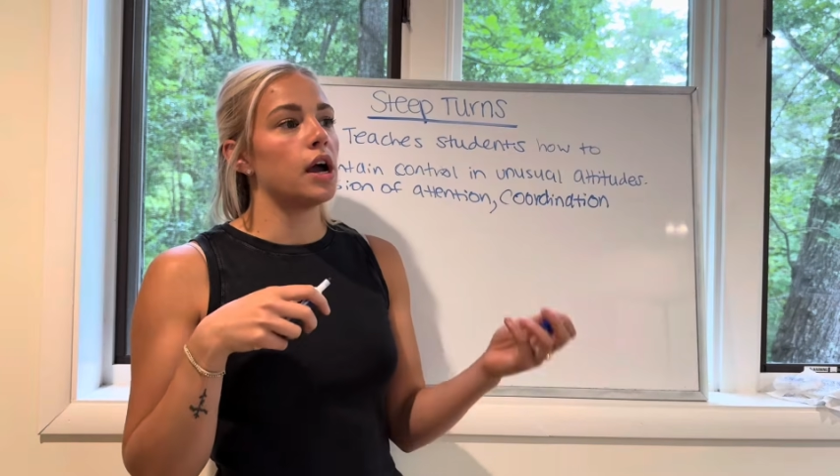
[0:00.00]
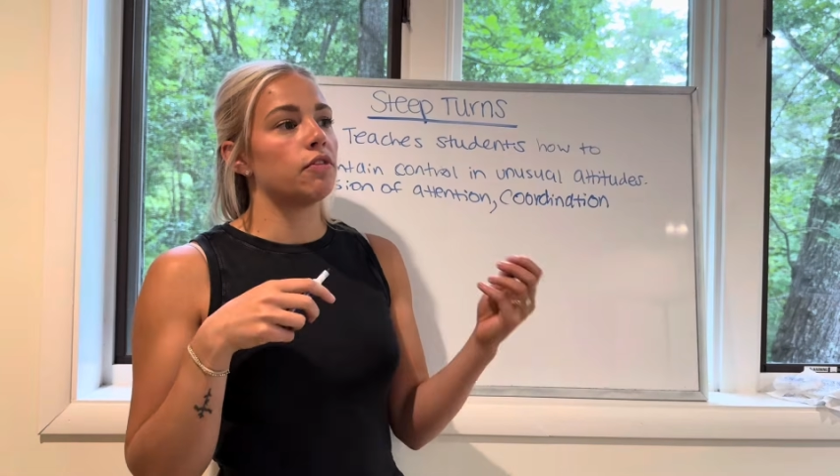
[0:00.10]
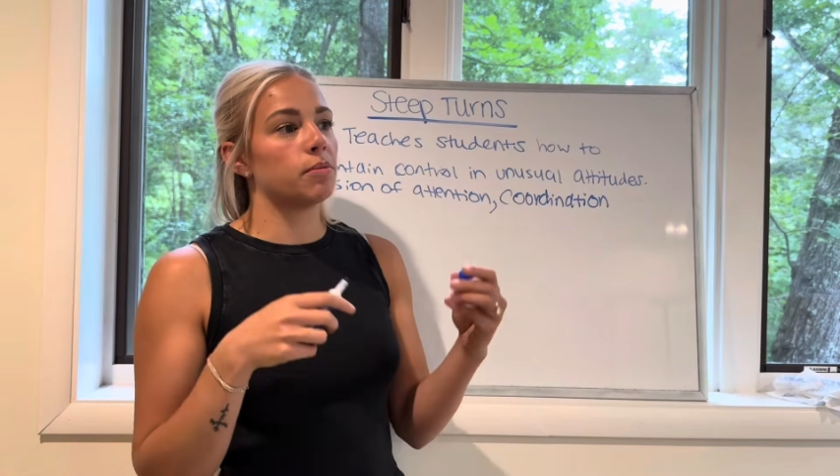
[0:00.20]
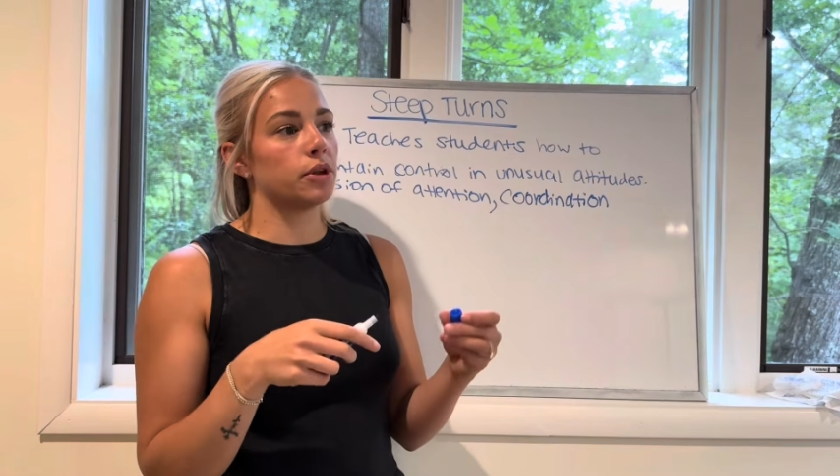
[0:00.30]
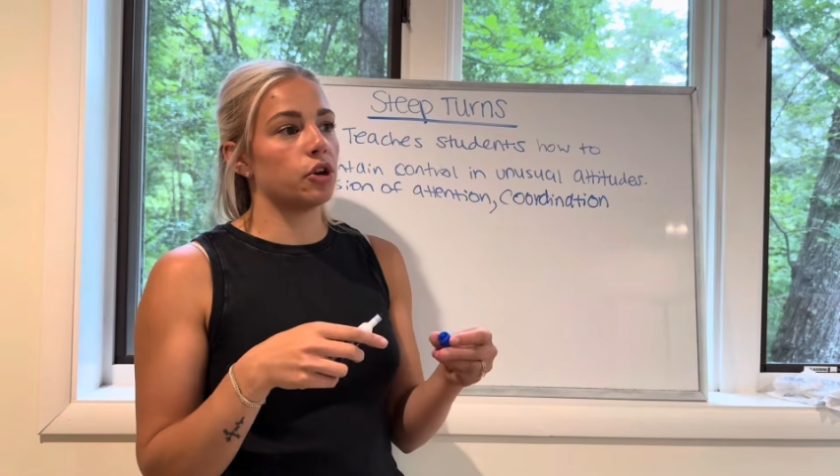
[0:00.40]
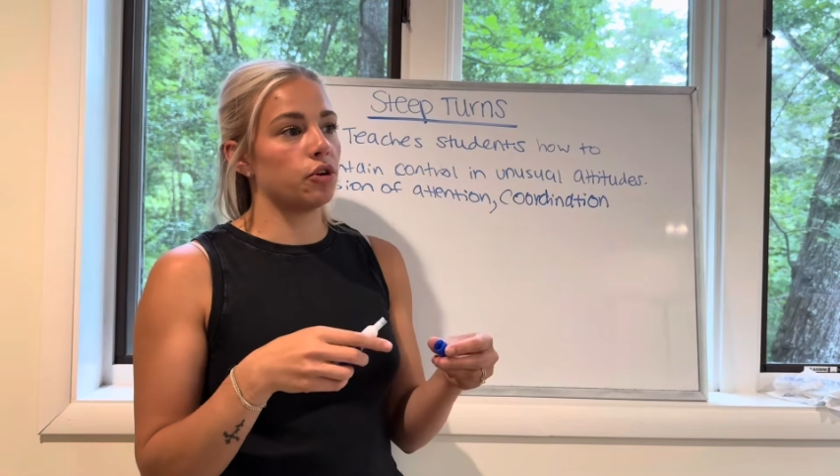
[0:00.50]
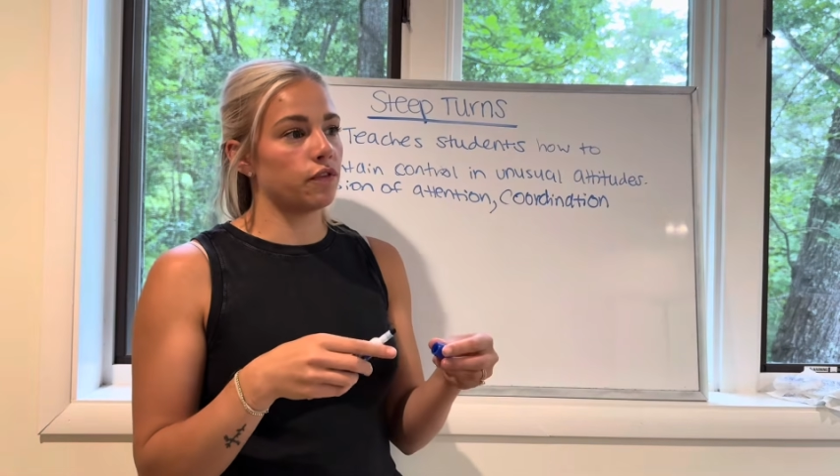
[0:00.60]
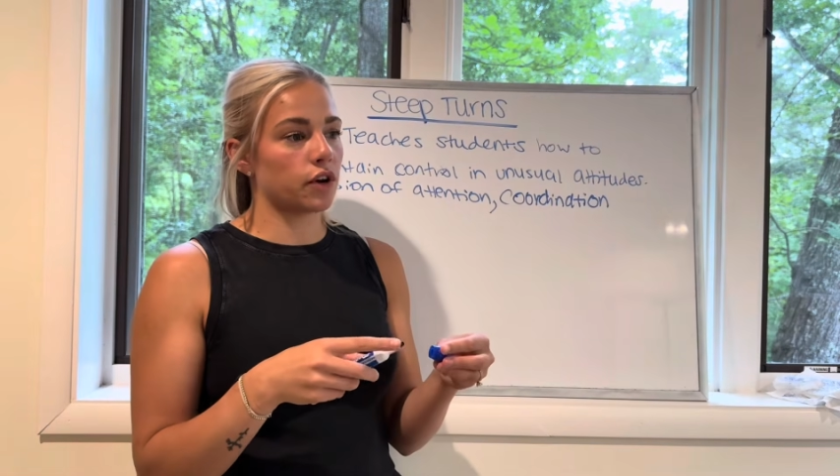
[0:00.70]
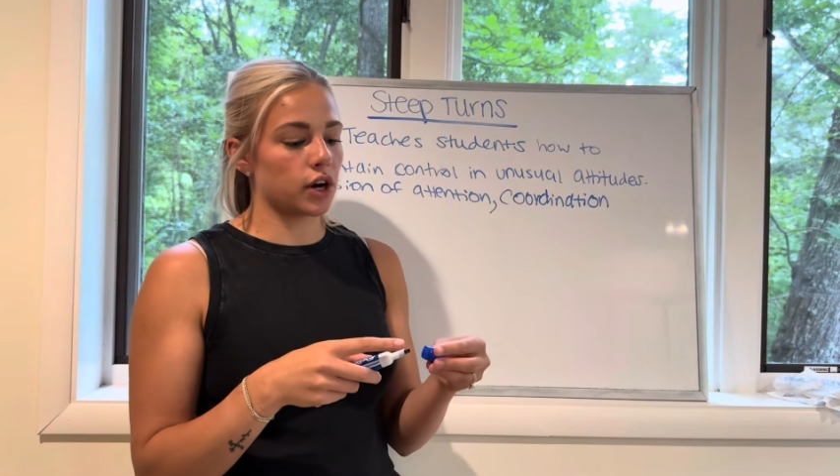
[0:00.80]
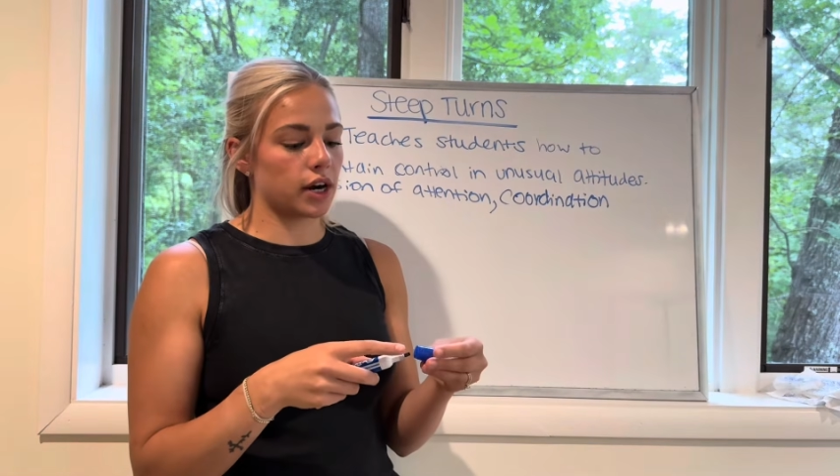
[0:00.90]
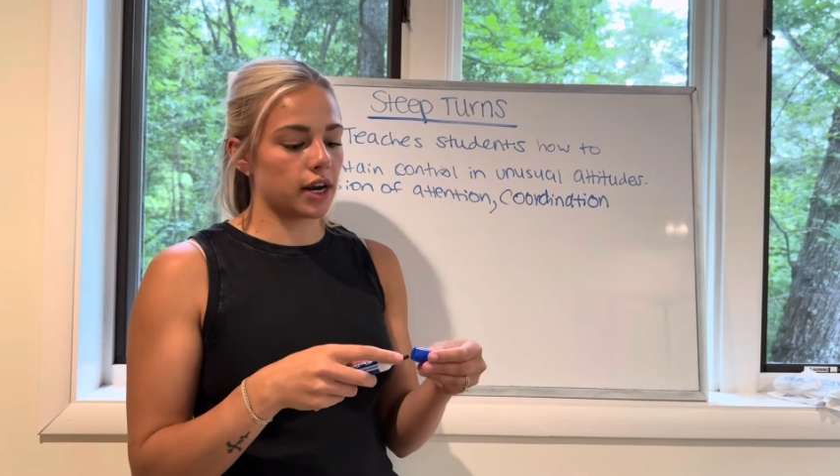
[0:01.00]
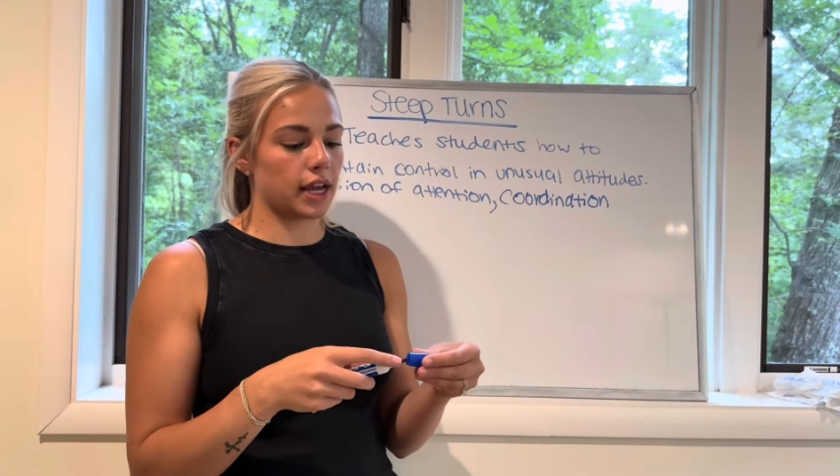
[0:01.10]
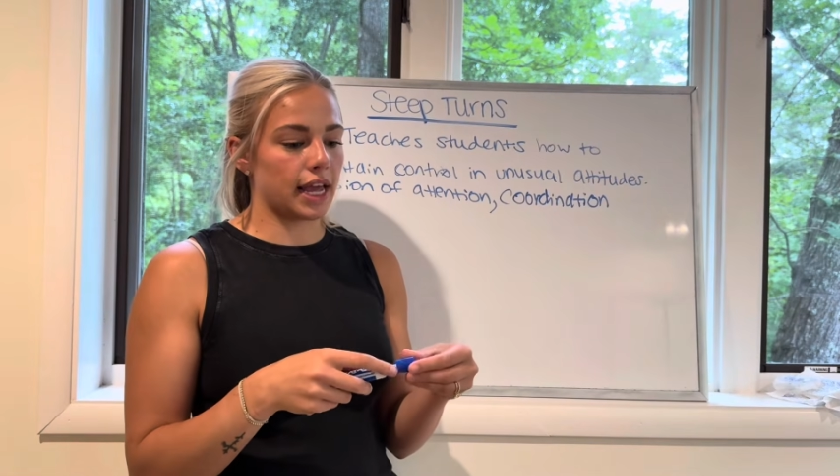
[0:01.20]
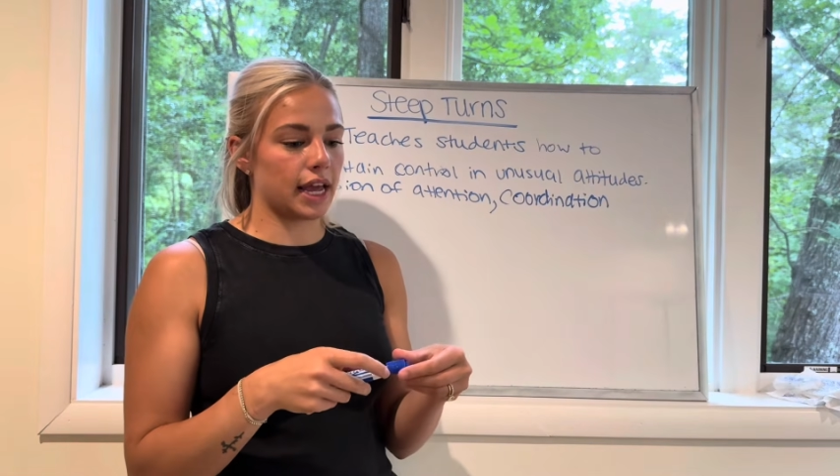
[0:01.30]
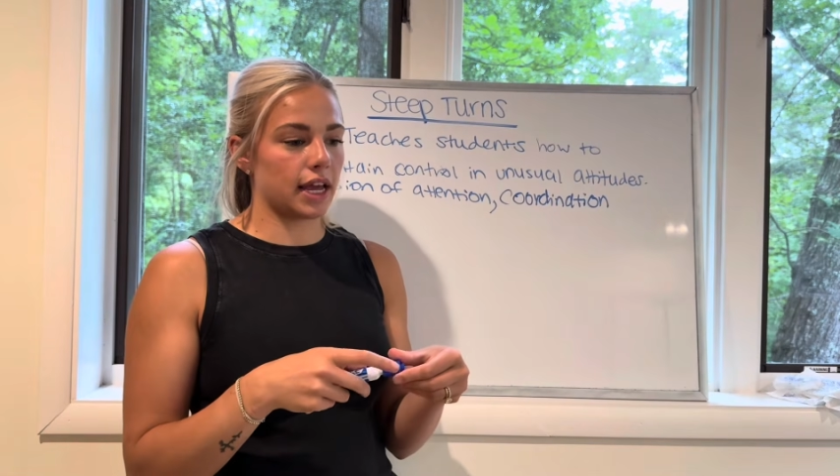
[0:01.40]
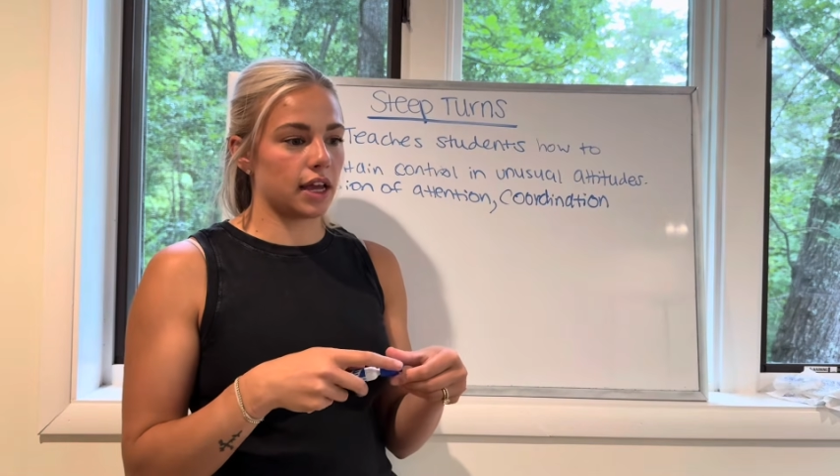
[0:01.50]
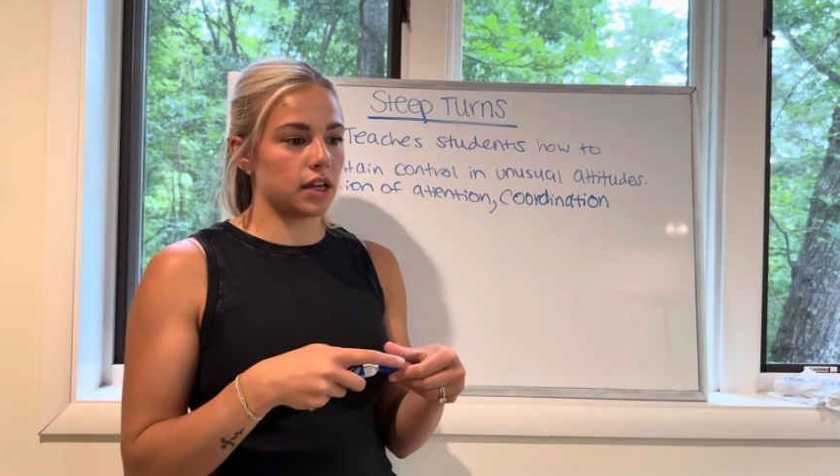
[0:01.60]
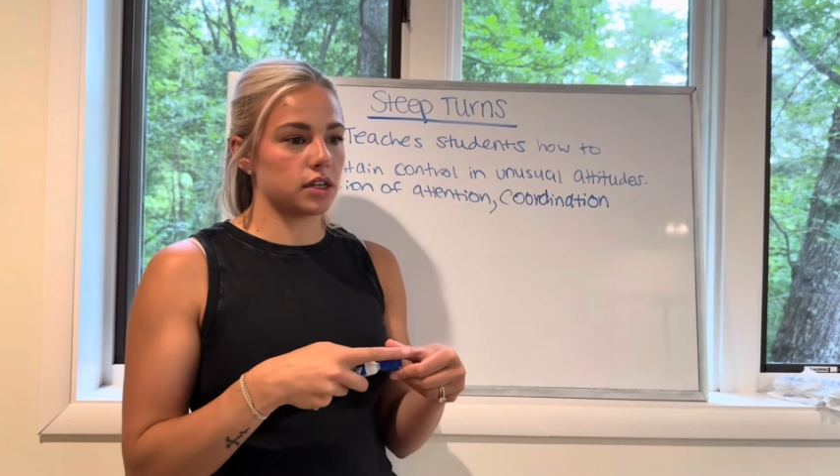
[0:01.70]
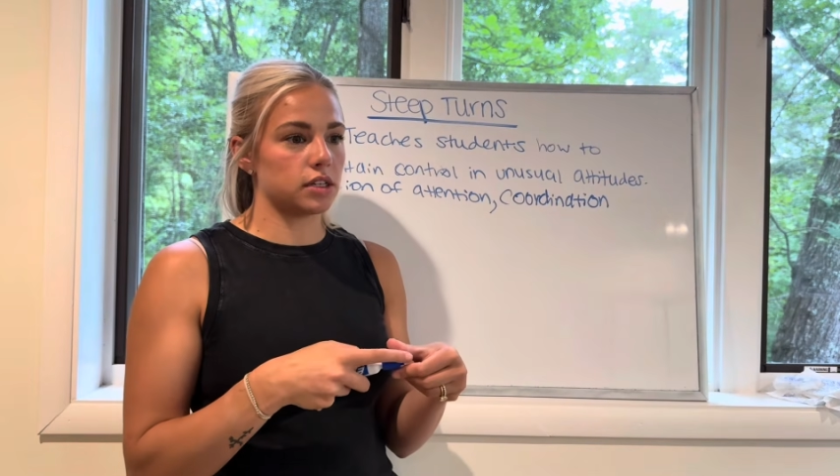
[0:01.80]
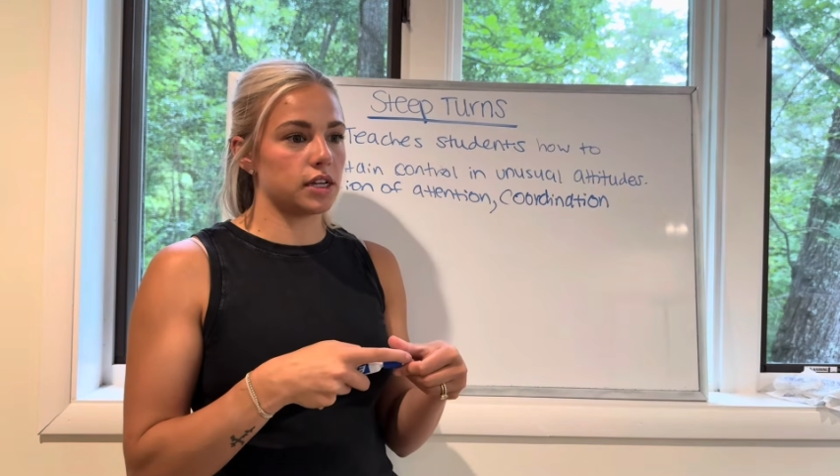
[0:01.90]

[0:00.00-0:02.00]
the maneuver, and